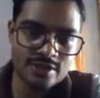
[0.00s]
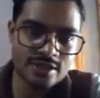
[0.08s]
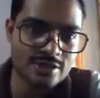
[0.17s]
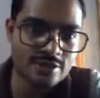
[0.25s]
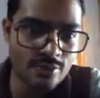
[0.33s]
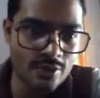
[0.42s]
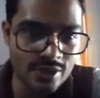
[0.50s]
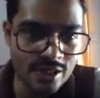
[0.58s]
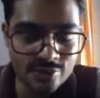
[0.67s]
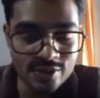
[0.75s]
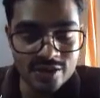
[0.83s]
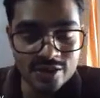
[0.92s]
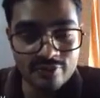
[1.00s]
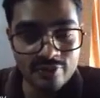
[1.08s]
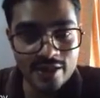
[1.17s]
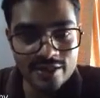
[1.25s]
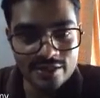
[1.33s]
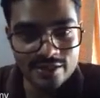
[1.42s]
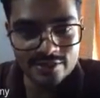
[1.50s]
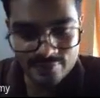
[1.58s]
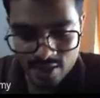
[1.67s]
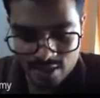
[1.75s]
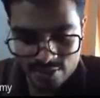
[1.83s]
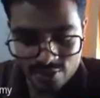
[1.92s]
since more than 25
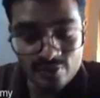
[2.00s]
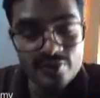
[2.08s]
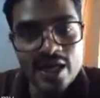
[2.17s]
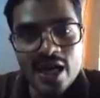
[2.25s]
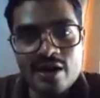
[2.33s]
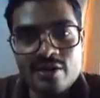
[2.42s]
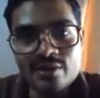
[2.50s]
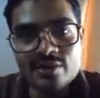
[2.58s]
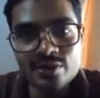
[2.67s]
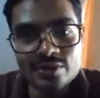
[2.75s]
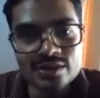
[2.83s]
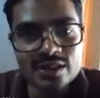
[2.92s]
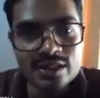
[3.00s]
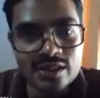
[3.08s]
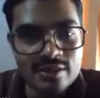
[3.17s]
years, so we have a good